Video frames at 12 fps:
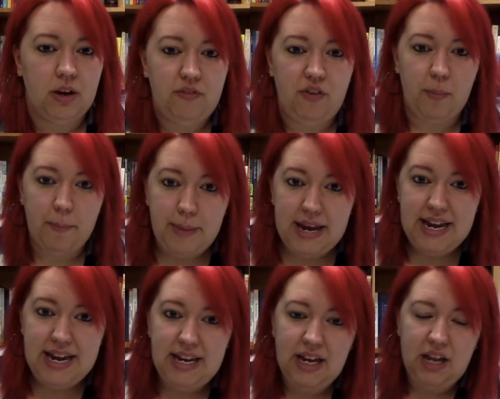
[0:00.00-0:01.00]
for
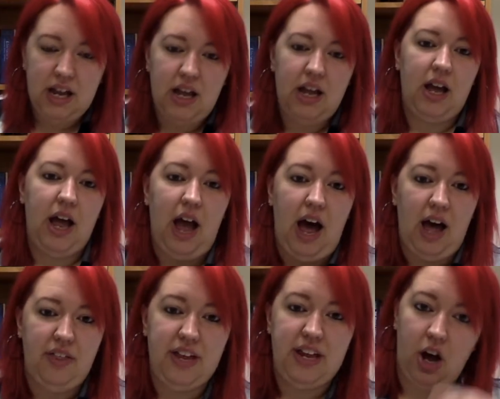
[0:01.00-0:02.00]
me, I
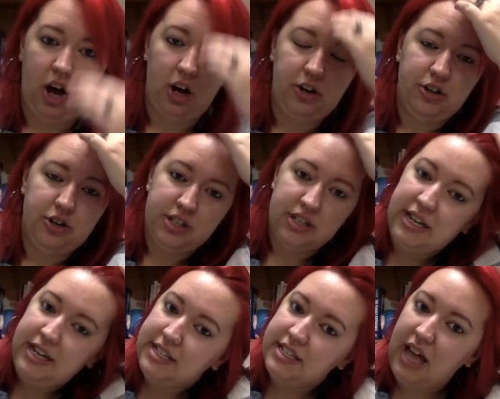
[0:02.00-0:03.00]
think honors
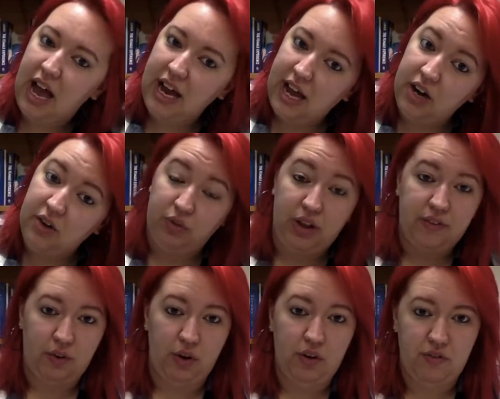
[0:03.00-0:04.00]
needs that kind of
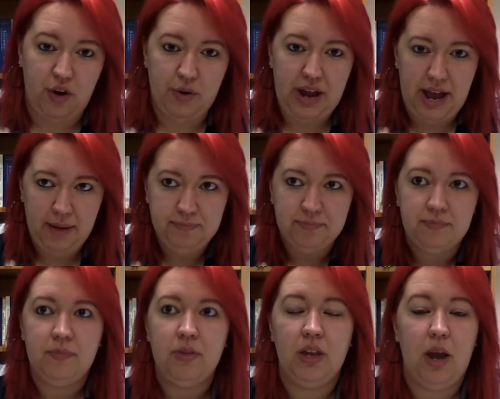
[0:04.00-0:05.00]
level of vocab.
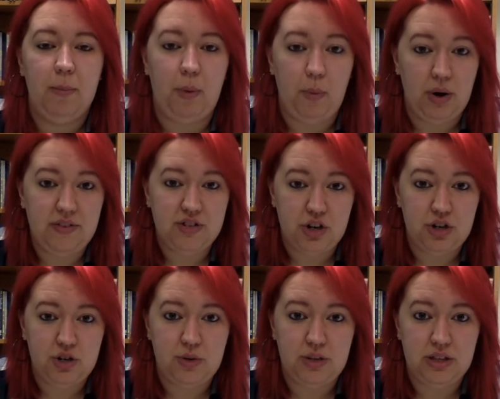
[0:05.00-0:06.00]
But what I've started
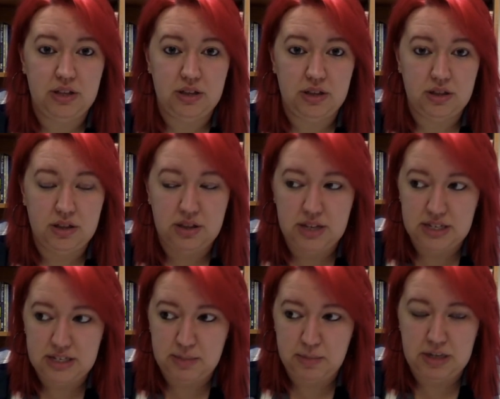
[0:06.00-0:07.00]
doing
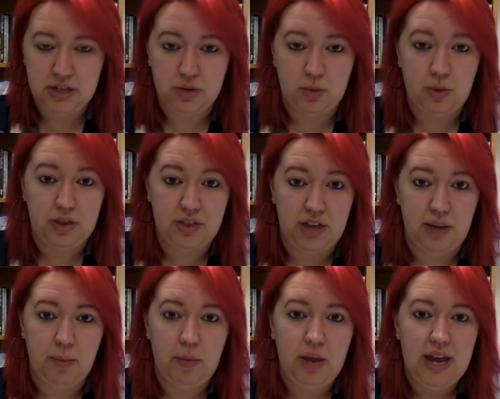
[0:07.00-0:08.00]
this semester with
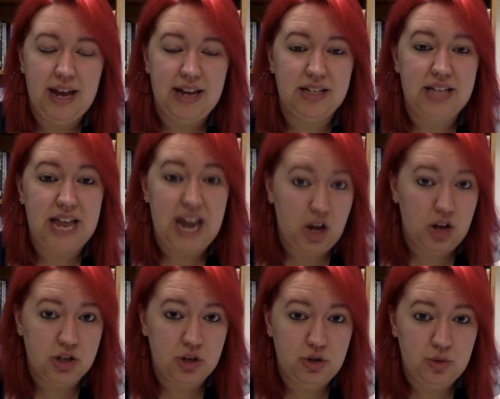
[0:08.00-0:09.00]
them is they
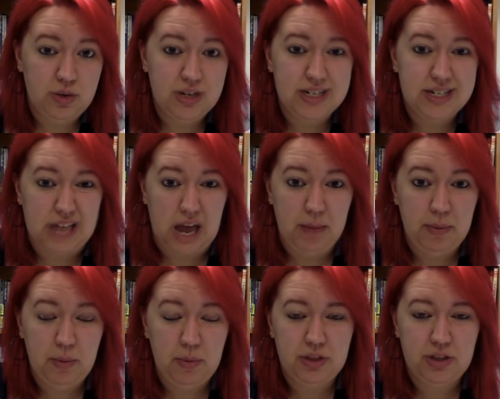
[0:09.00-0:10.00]
also do an
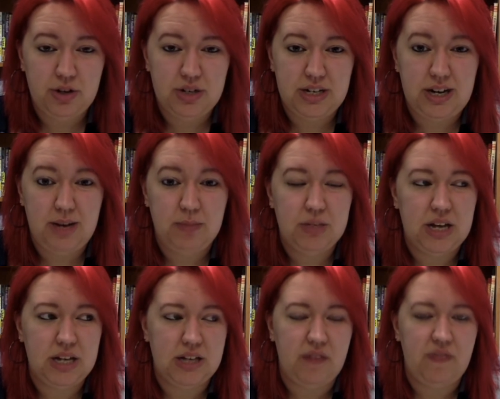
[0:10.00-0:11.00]
assignment with their stems
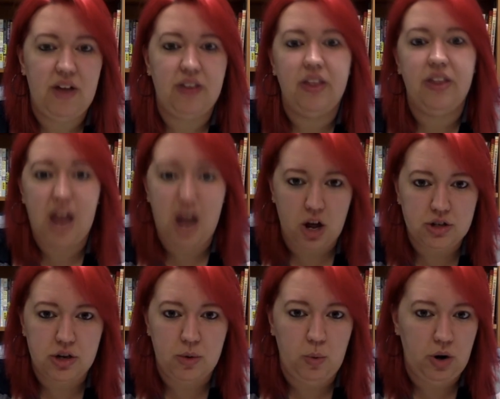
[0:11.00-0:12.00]
because I found that they
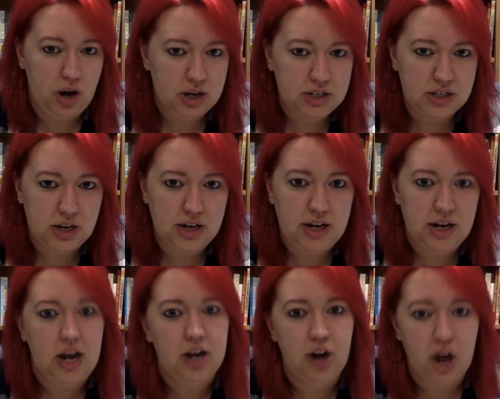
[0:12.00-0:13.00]
also were not studying
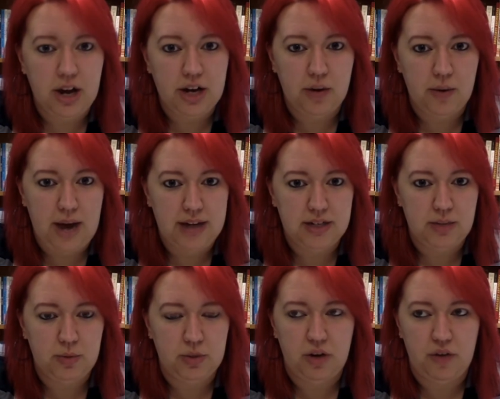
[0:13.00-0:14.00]
and not interacting
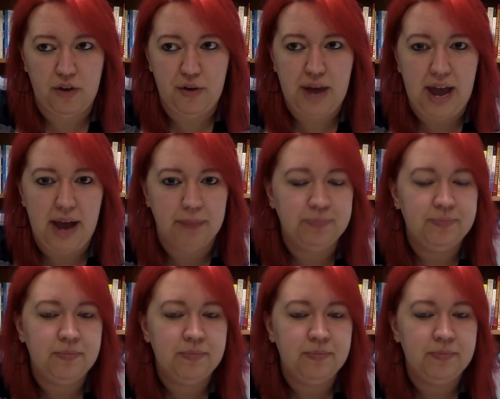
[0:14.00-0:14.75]
with their vocab.